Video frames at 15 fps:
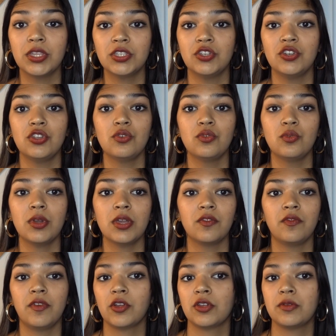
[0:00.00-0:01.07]
this new
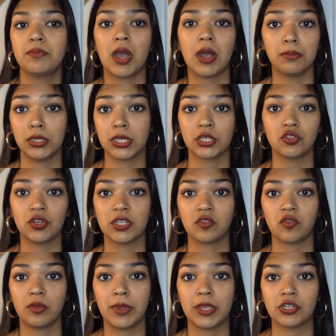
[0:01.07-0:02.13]
and very public
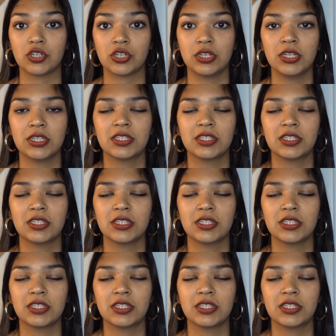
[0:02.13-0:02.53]
transformation,